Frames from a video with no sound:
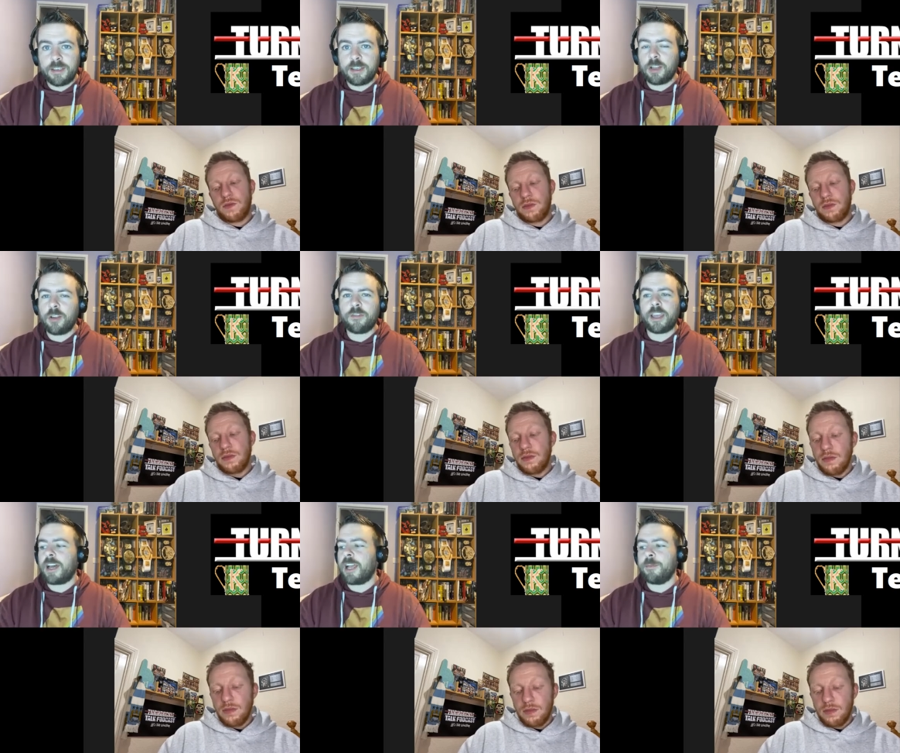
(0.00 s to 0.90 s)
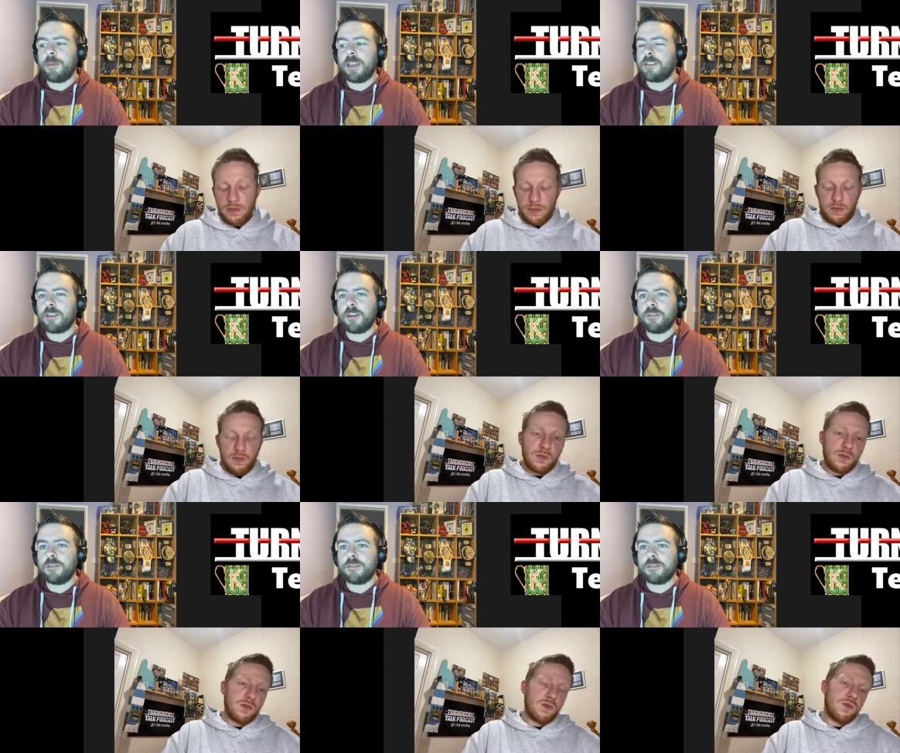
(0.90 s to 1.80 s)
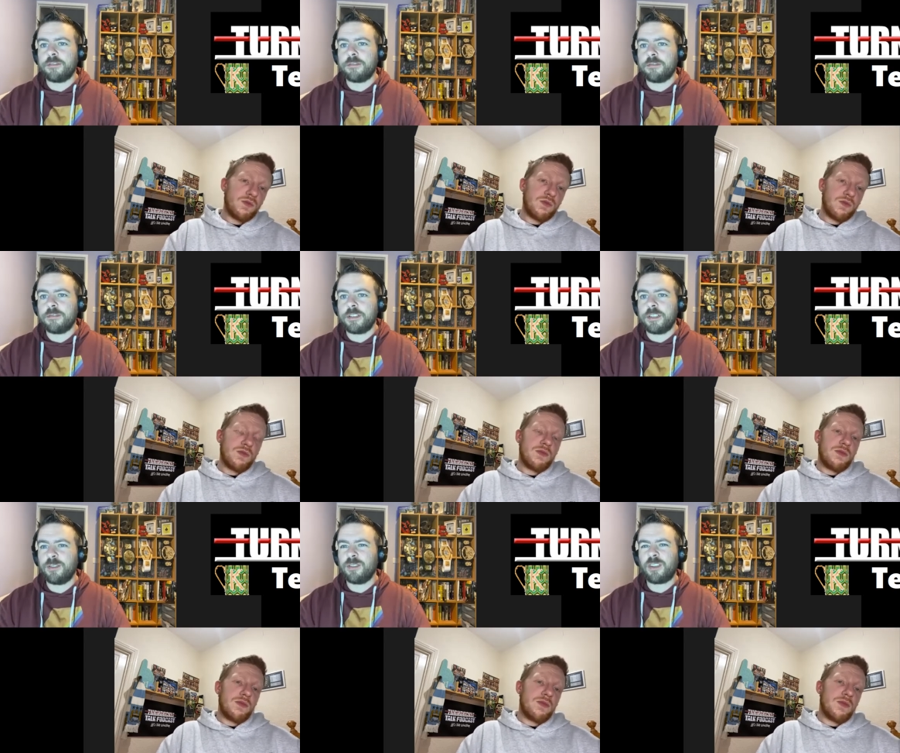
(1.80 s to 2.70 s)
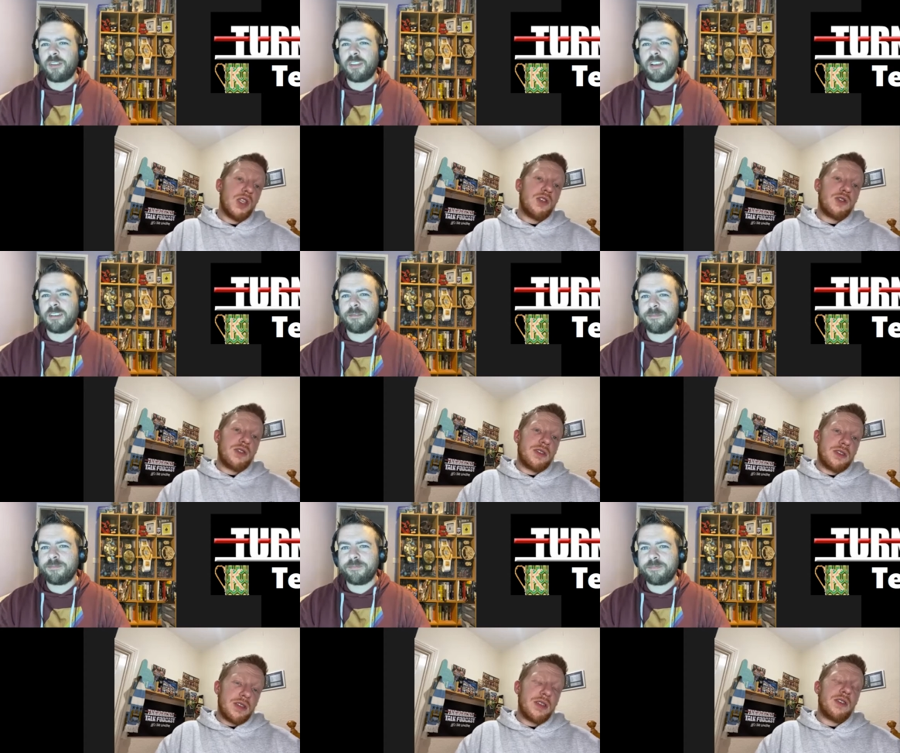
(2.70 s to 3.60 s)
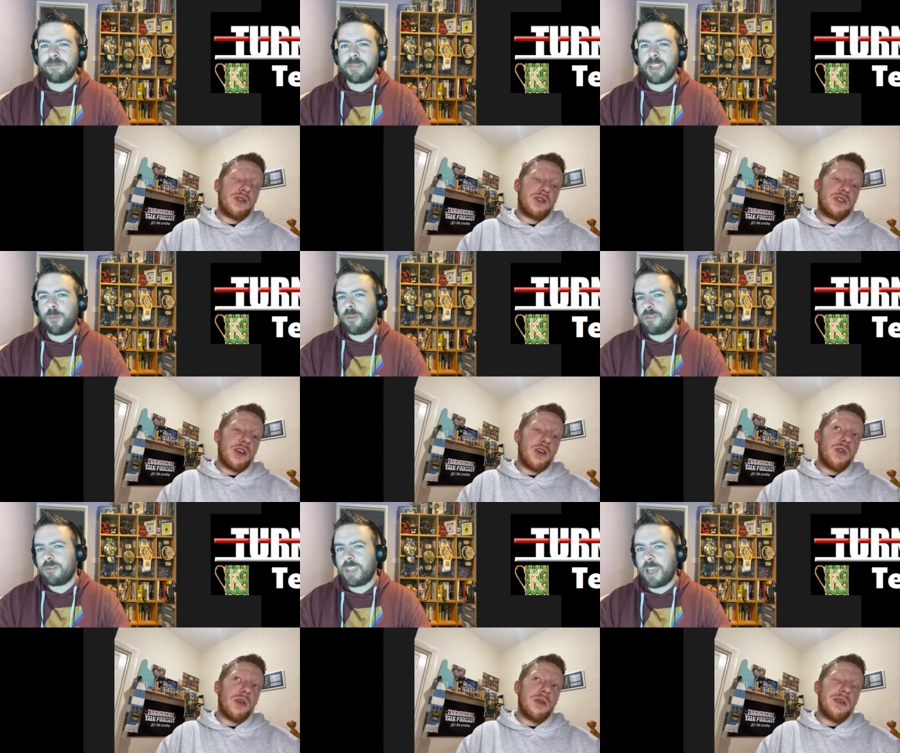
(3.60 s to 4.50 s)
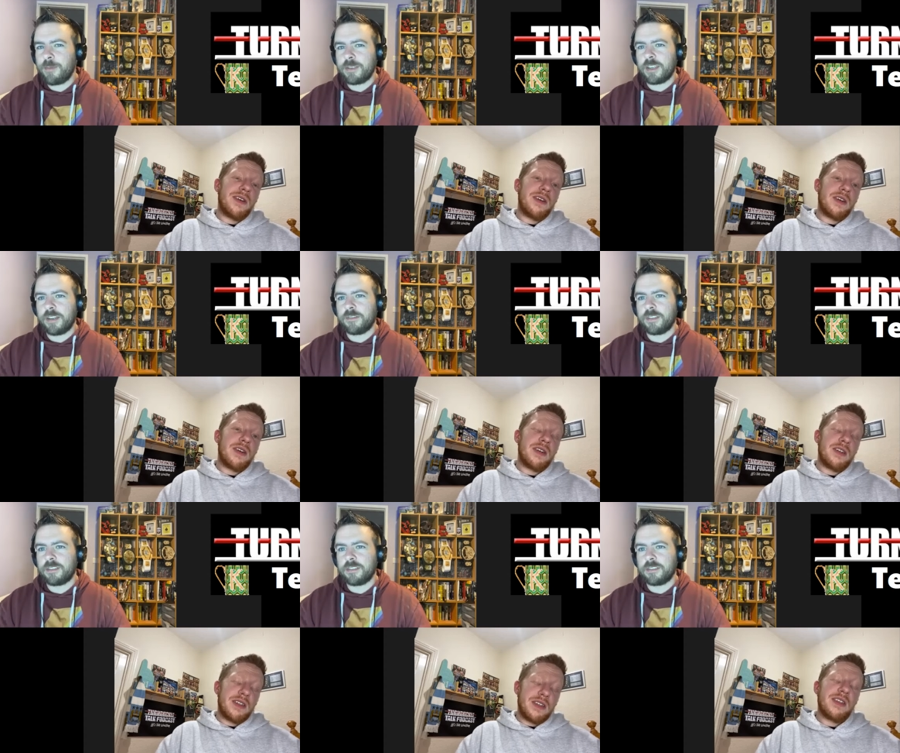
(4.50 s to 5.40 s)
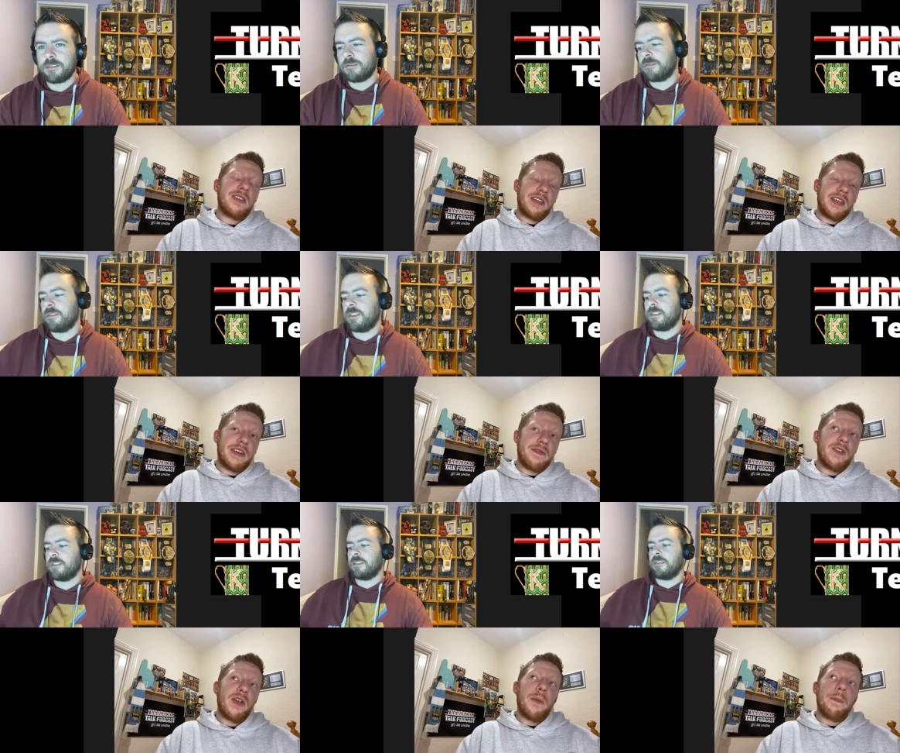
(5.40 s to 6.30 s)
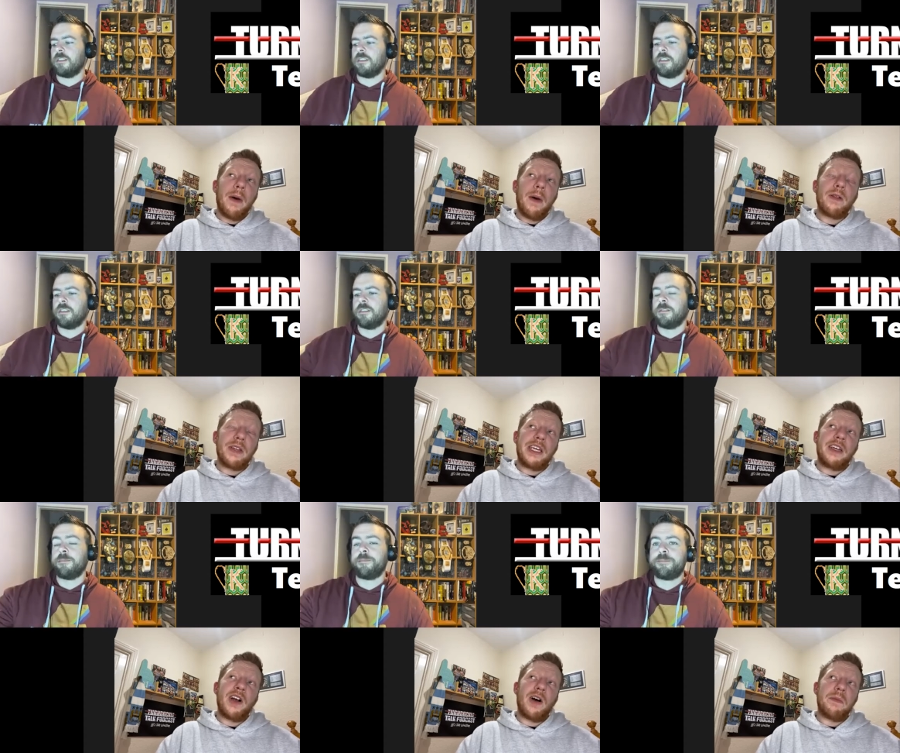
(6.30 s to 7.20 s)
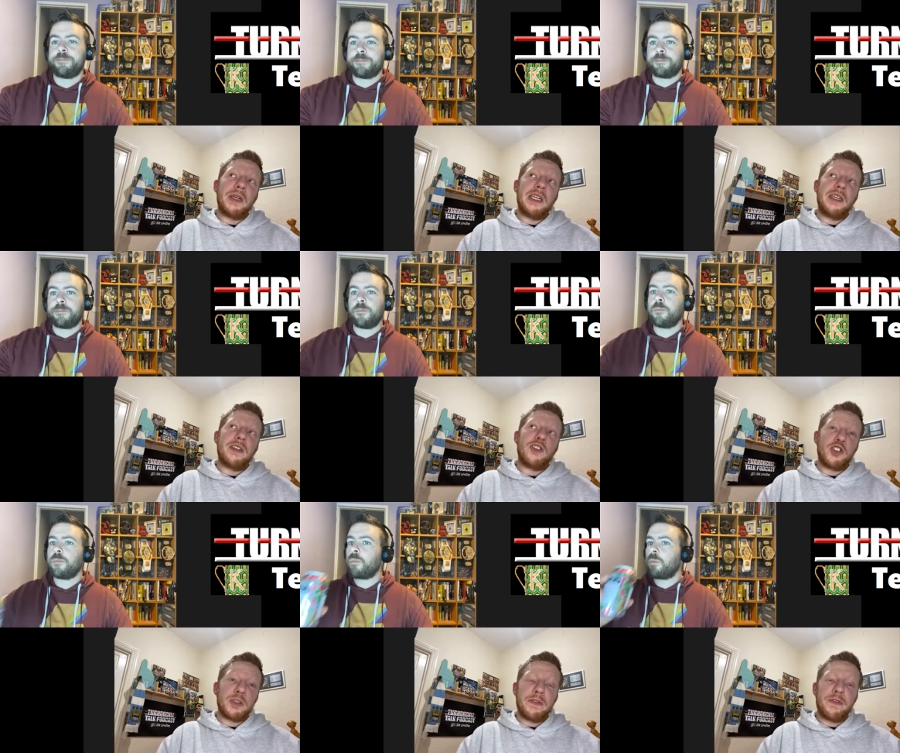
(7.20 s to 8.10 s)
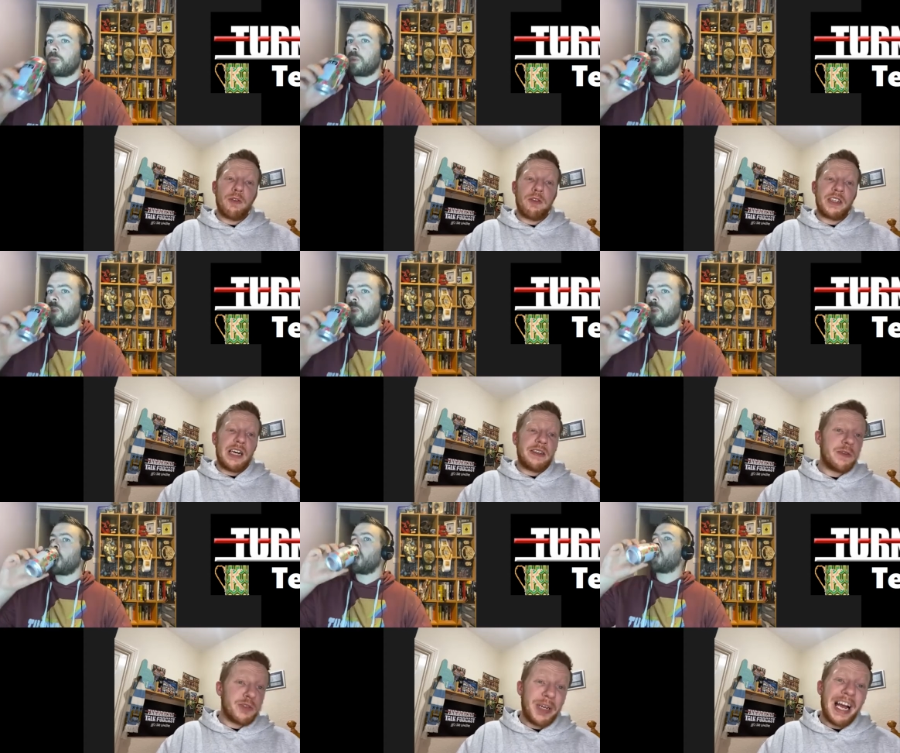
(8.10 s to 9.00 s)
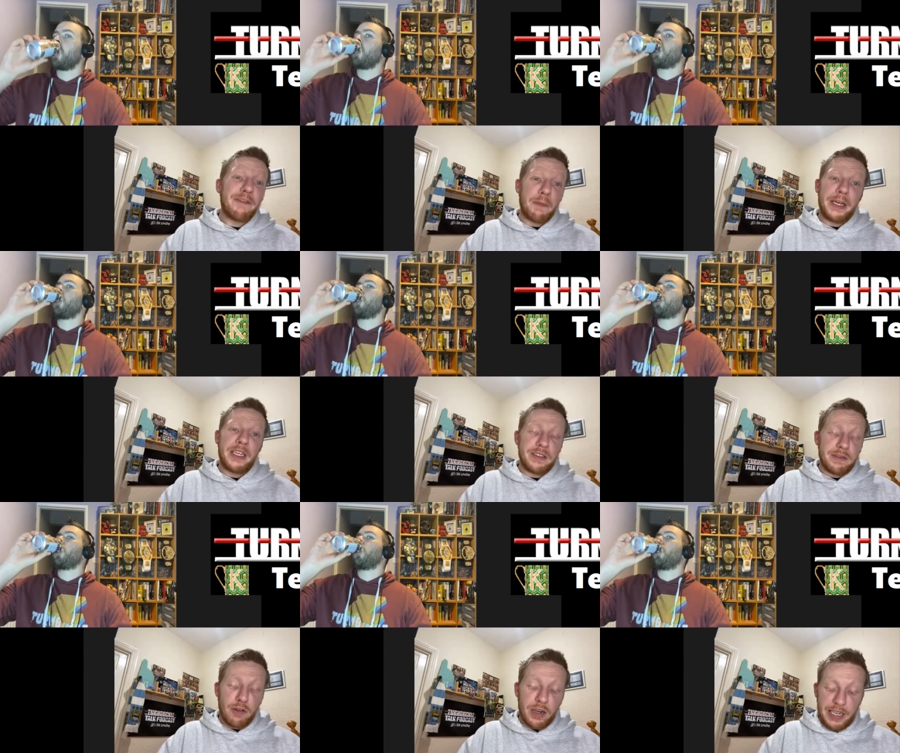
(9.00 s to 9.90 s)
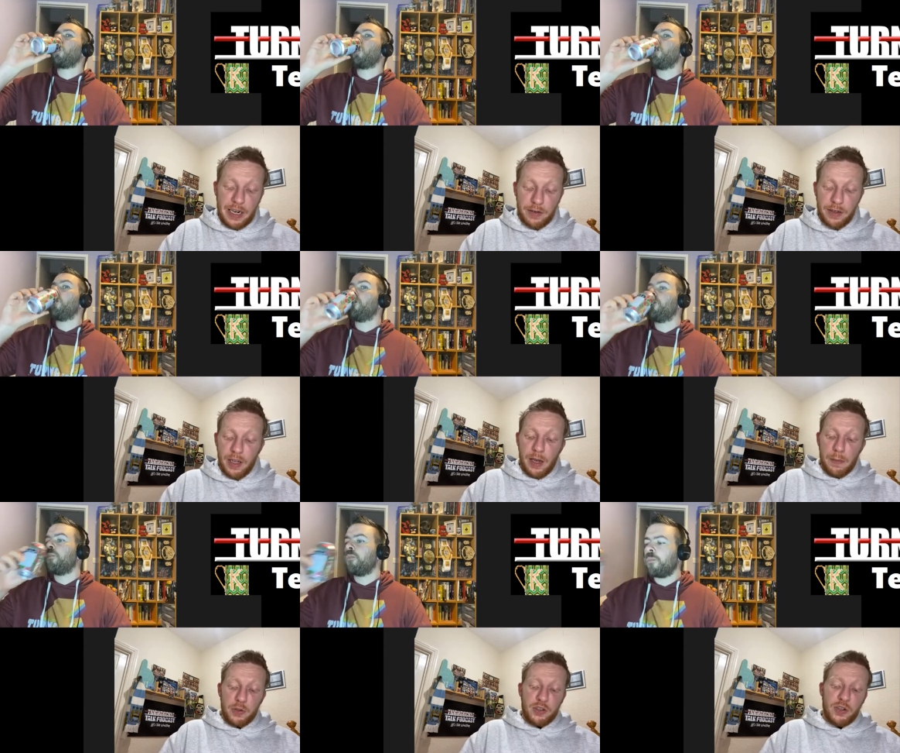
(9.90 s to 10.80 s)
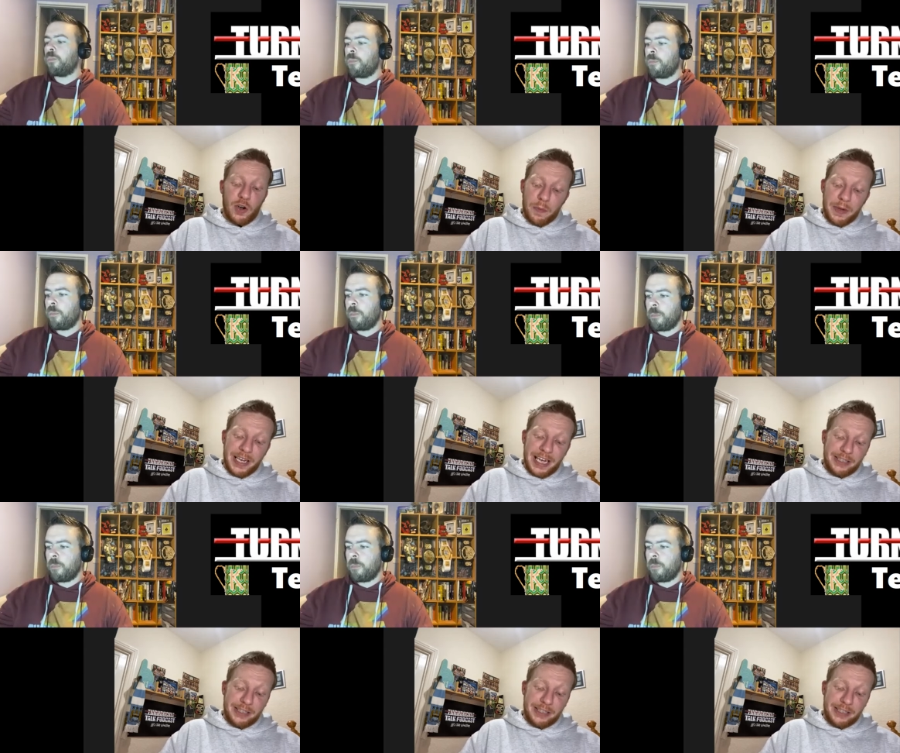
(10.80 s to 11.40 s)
Speaker 1: I love getting handmade stuff, you know, stuff that so, I do not get myself
Speaker 2: yeah, necessarily. Molly got me just before lockdown. Obviously, we haven't been because of lockdown, but she's got me a